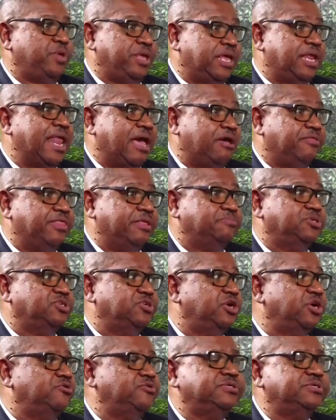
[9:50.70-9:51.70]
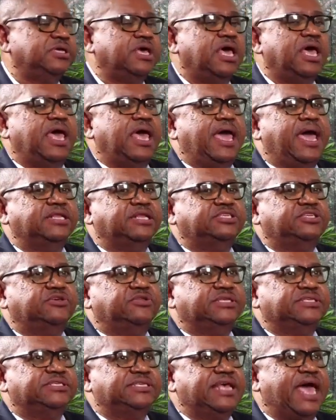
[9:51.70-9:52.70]
allowed them to host. And so
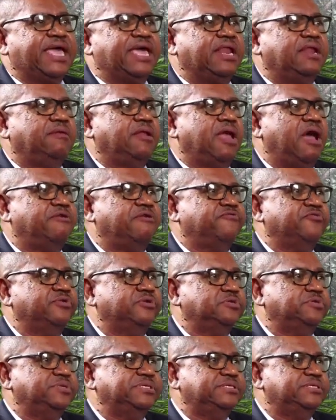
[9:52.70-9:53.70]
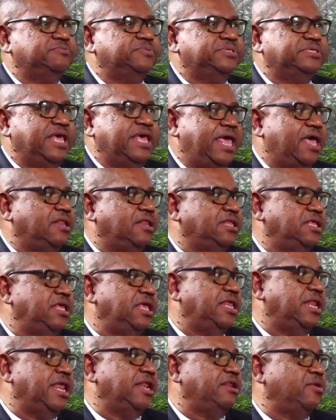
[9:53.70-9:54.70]
the second conference was held
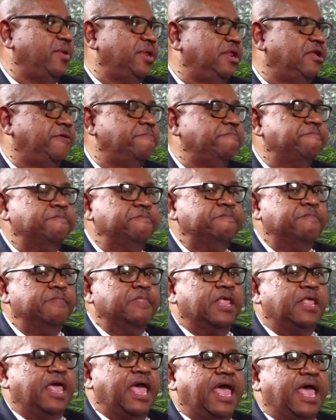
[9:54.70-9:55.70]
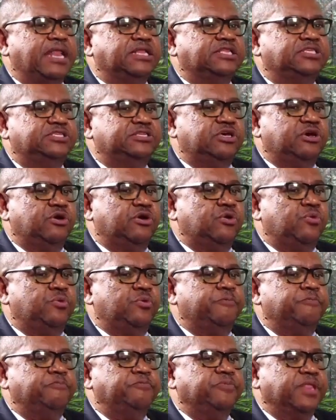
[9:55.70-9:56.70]
in Anguilla. And
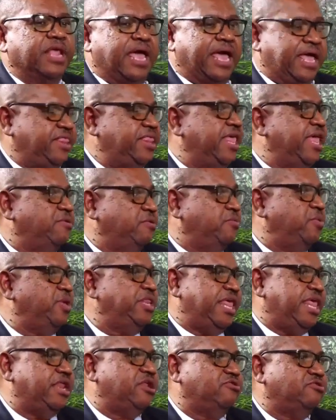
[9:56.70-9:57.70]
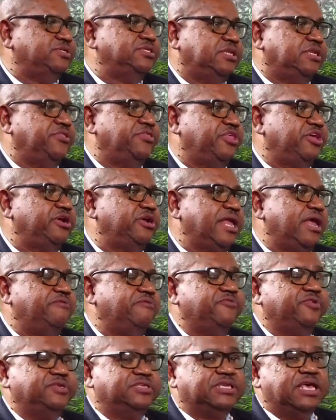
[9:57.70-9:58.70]
so we then hosted the third
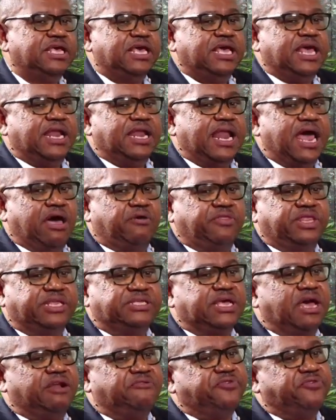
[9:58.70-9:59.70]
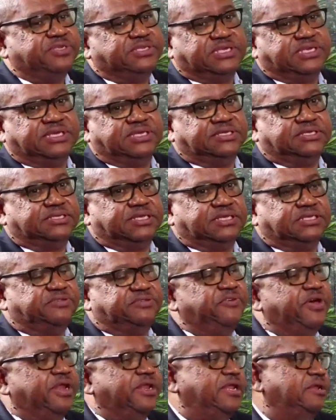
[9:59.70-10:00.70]
conference. Now, this conference
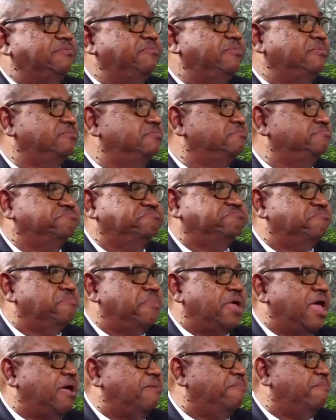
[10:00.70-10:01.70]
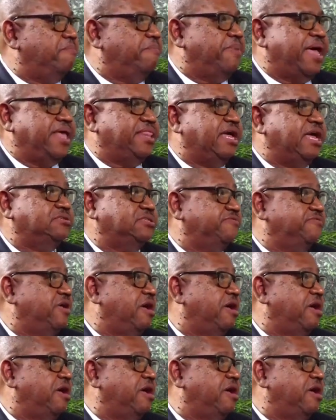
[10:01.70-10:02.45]
is funded by the House of